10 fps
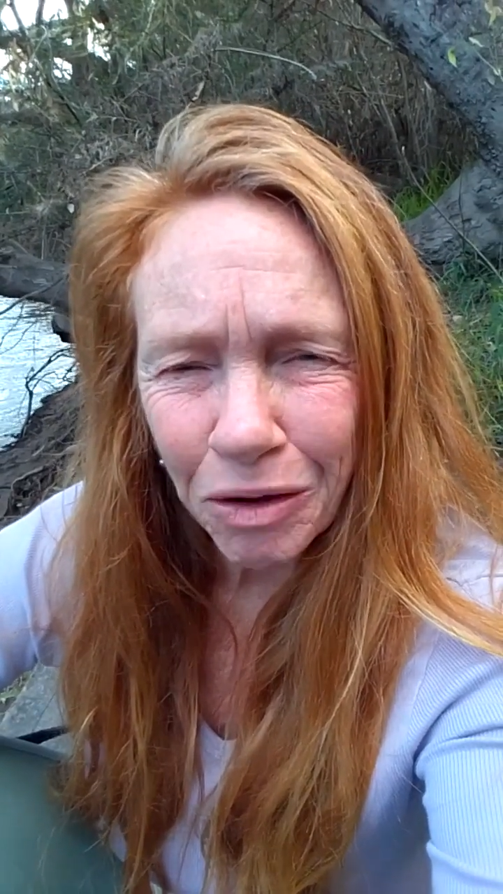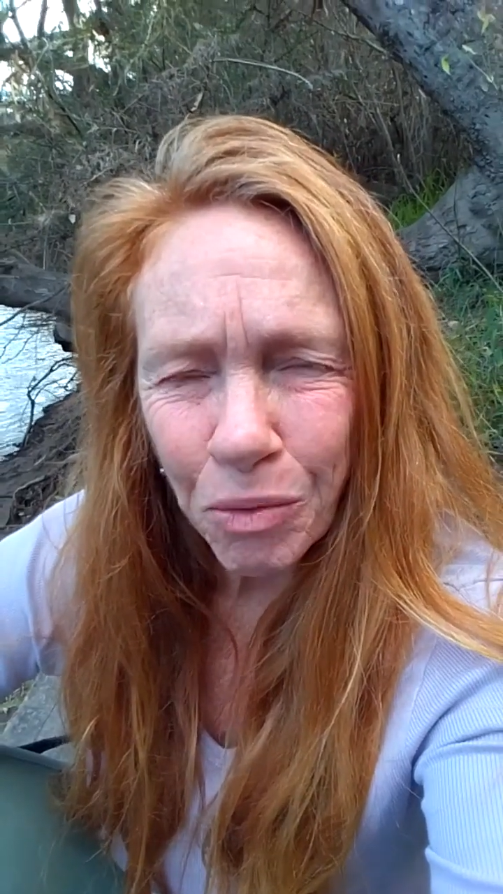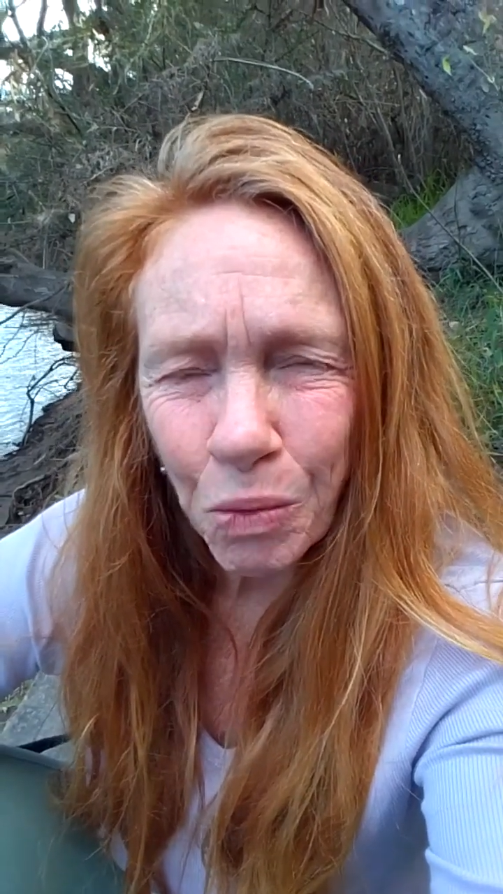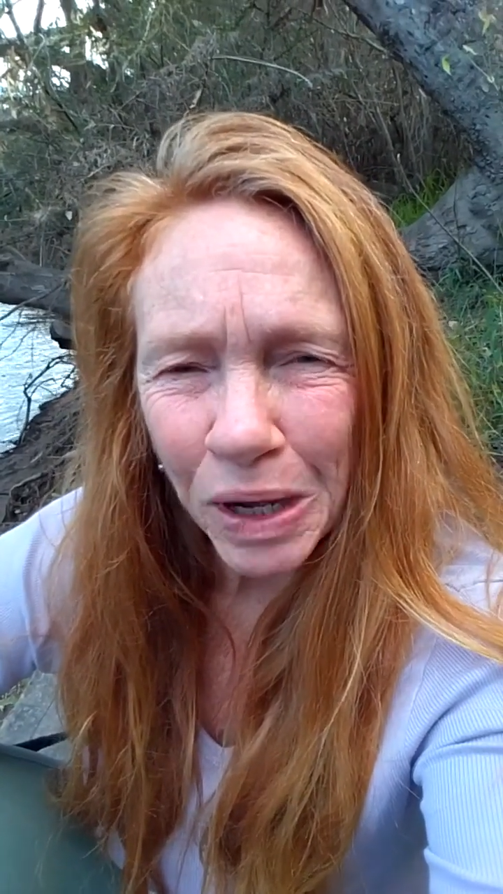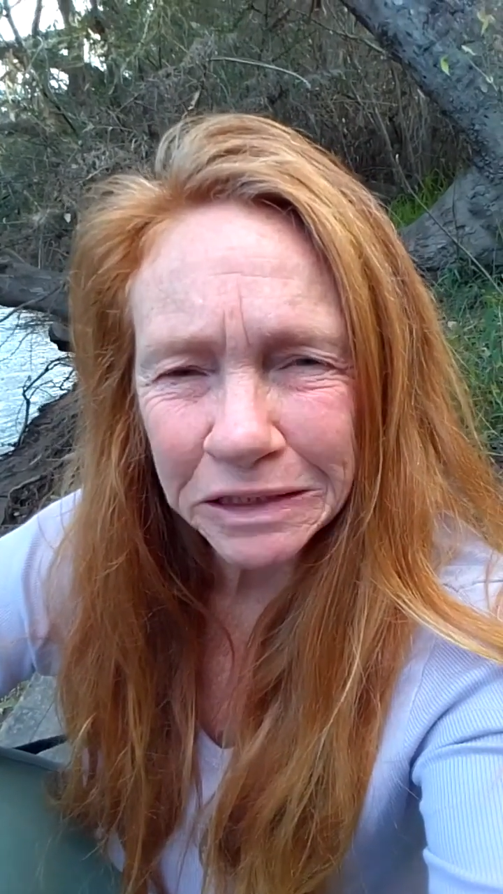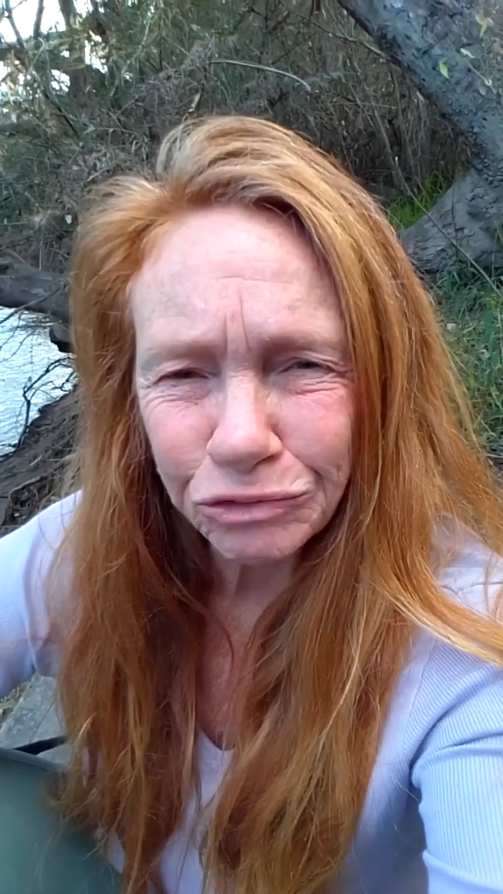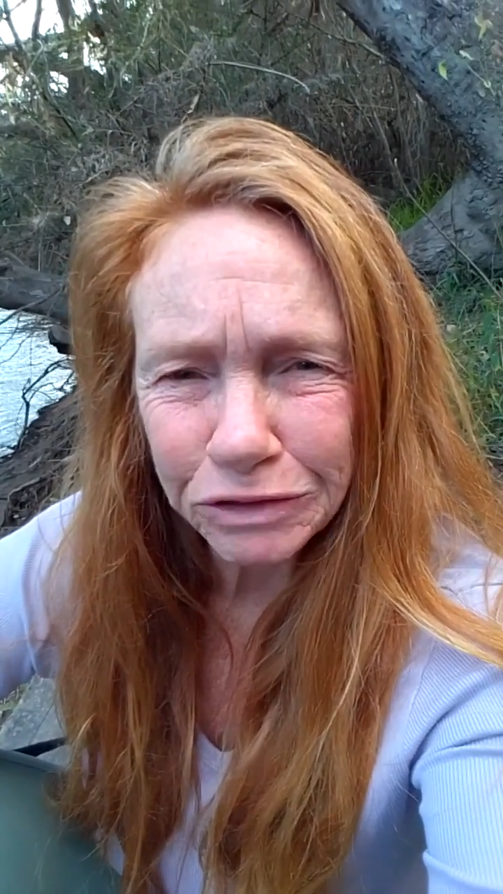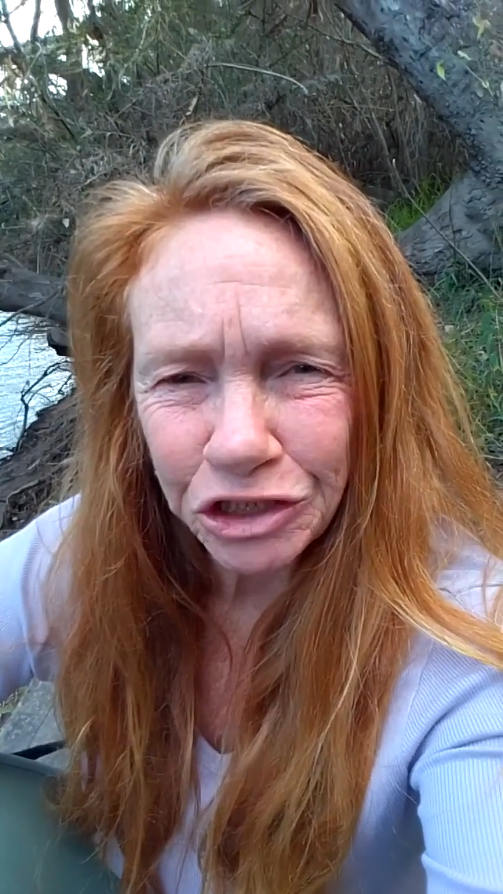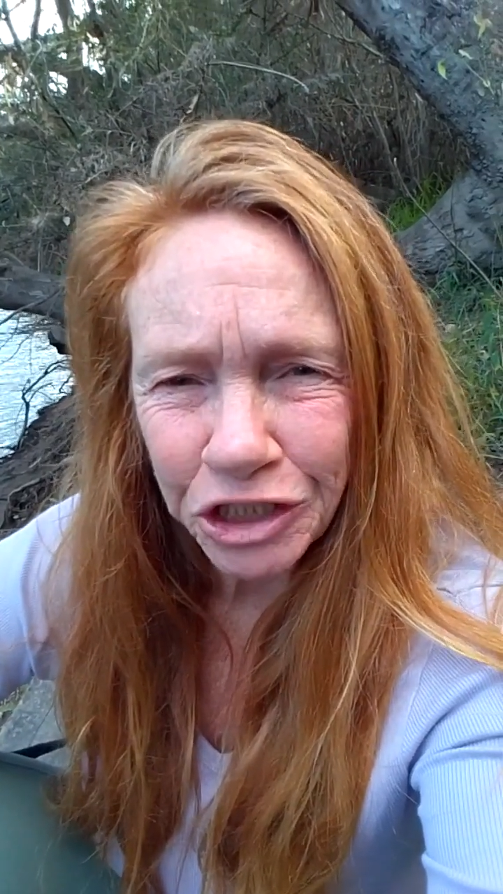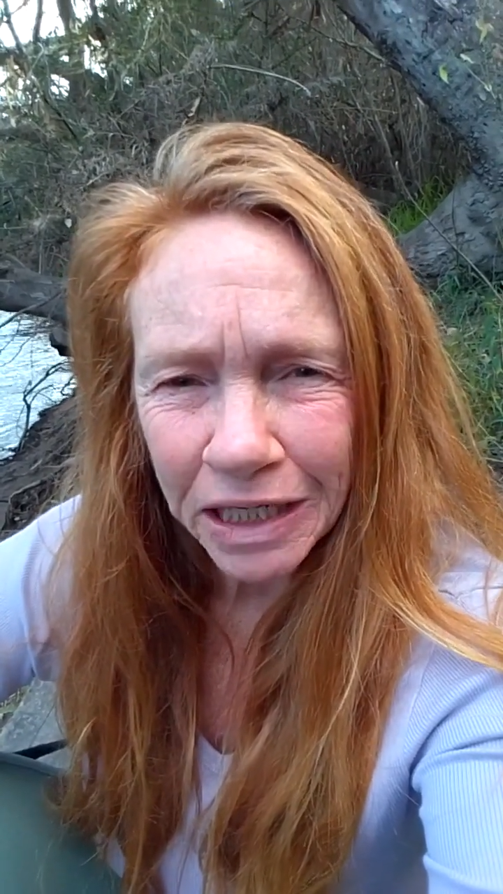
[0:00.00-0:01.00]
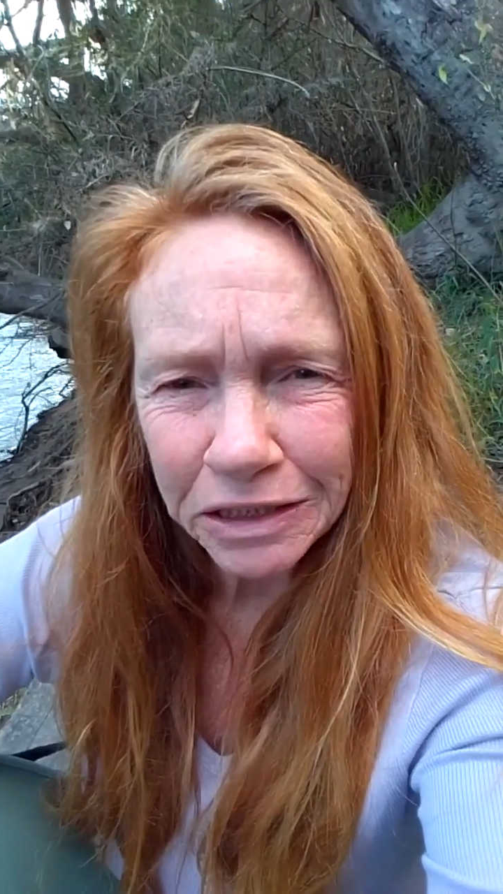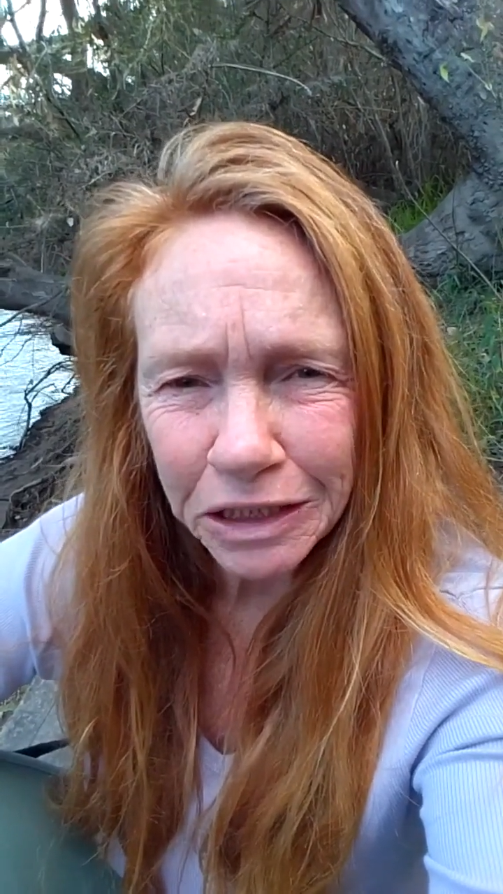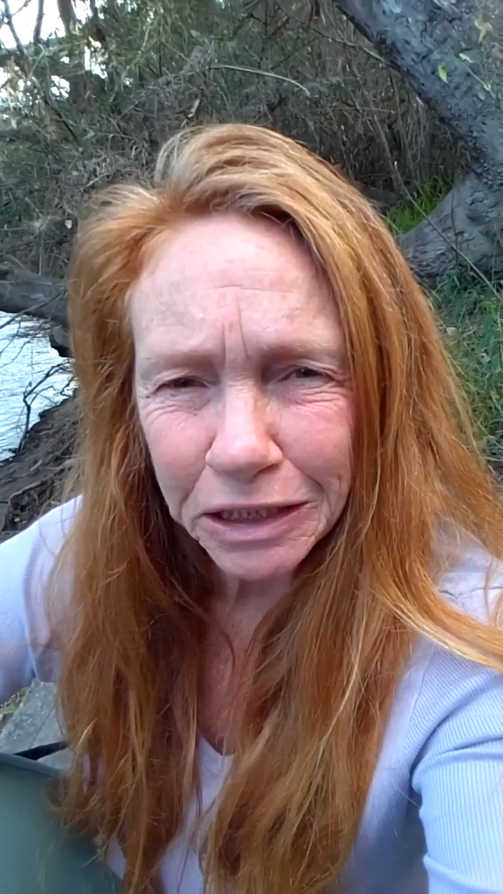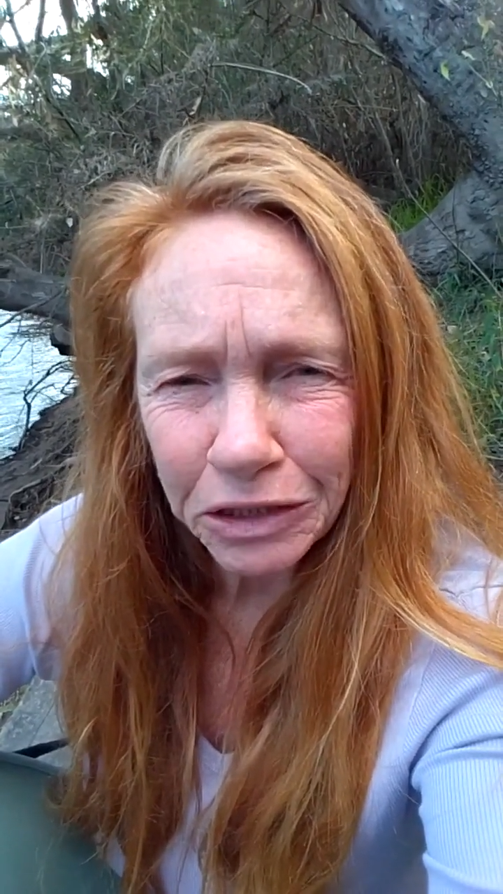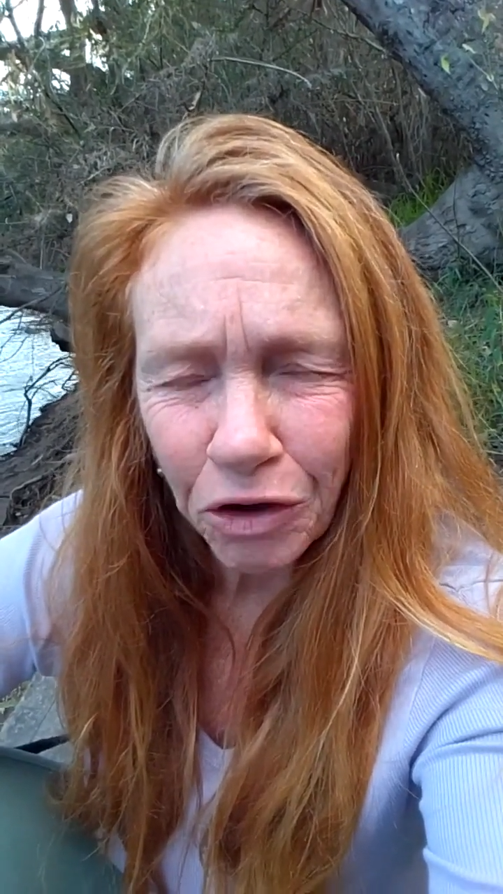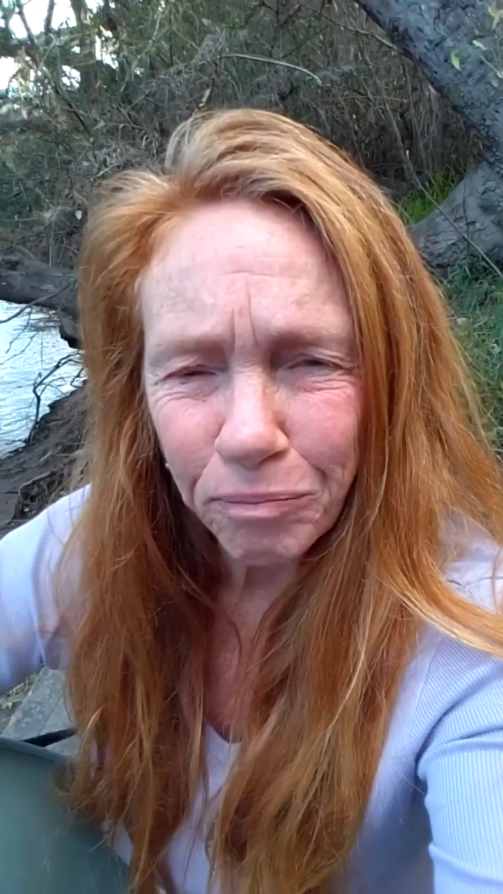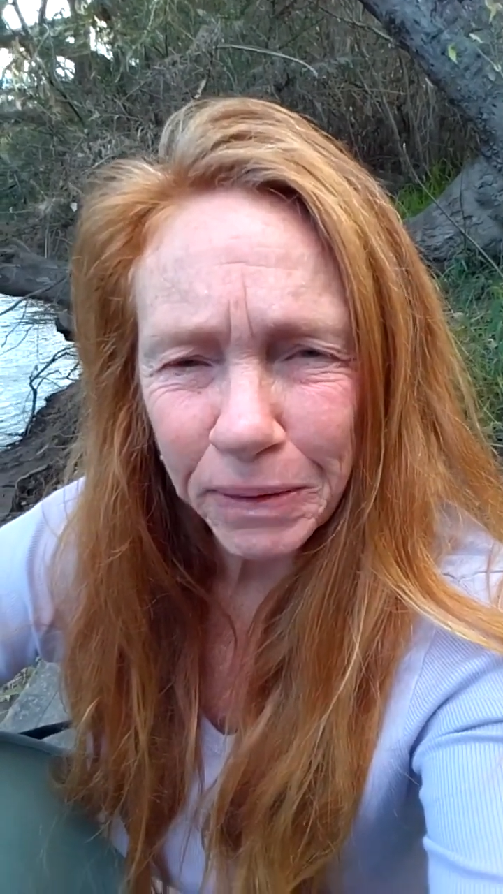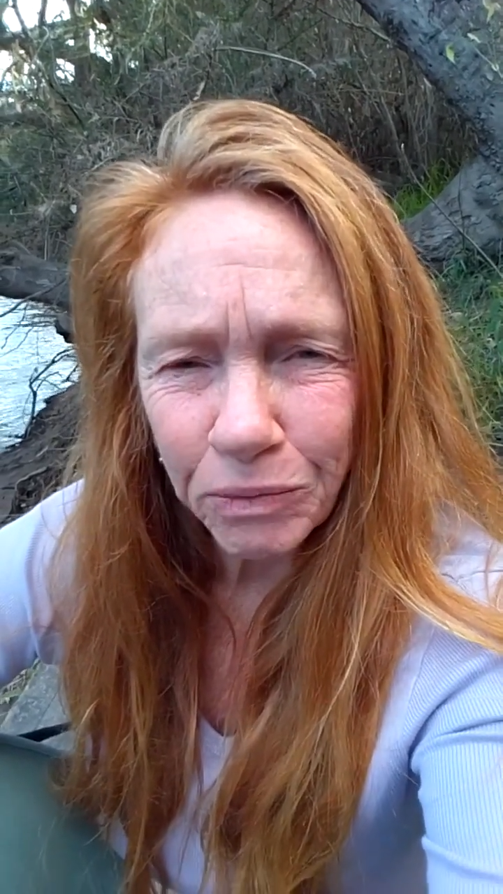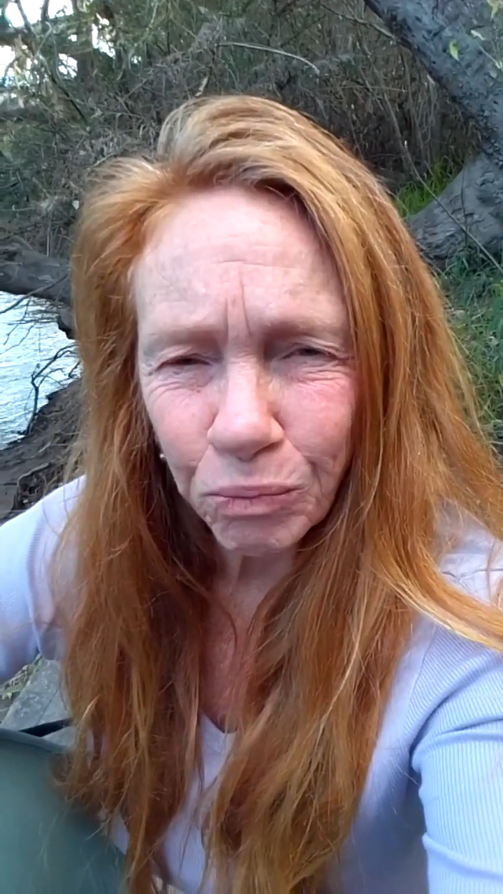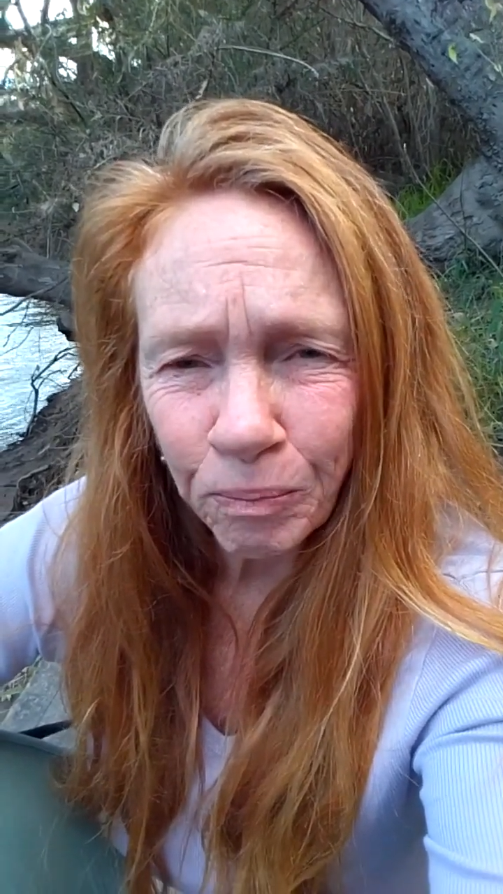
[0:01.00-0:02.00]
I'm always rejected. I've
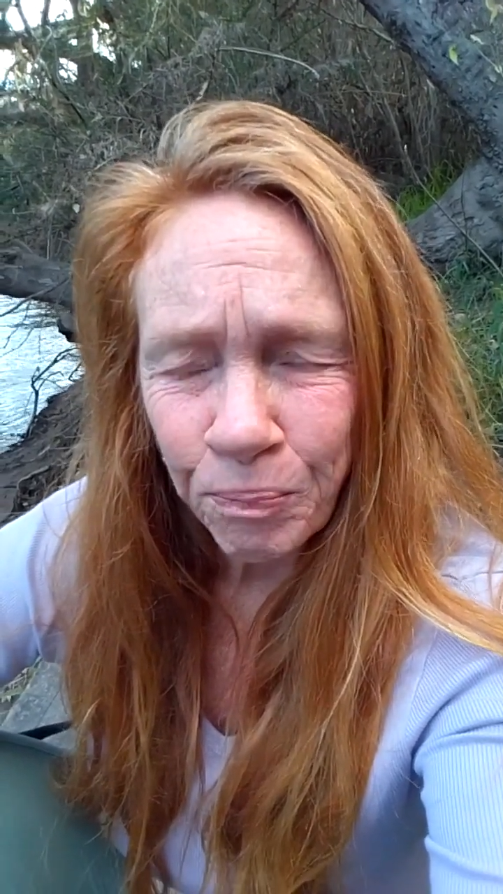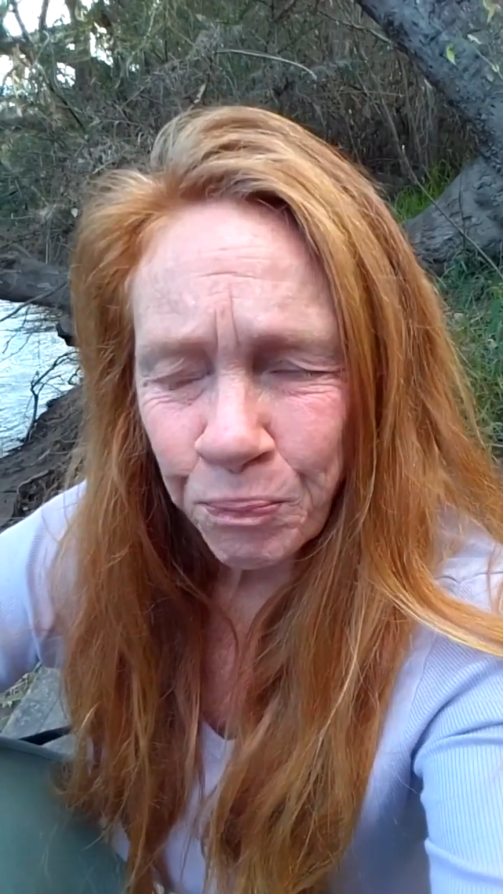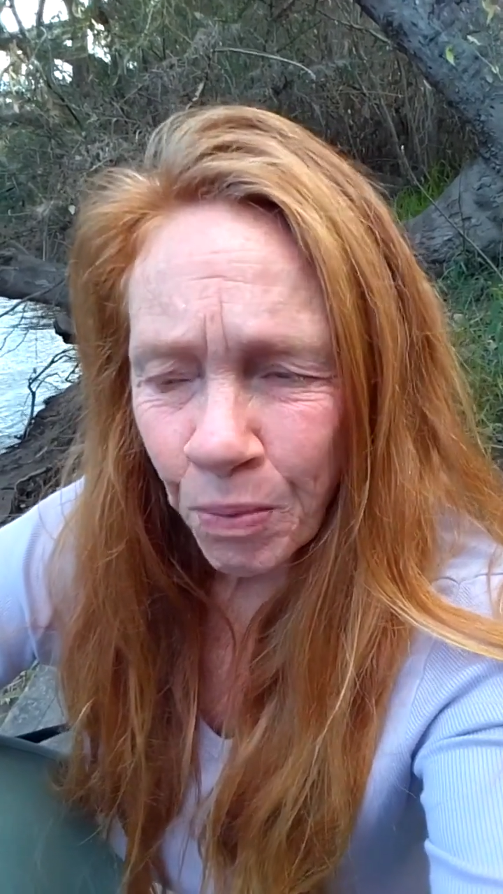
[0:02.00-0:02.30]
been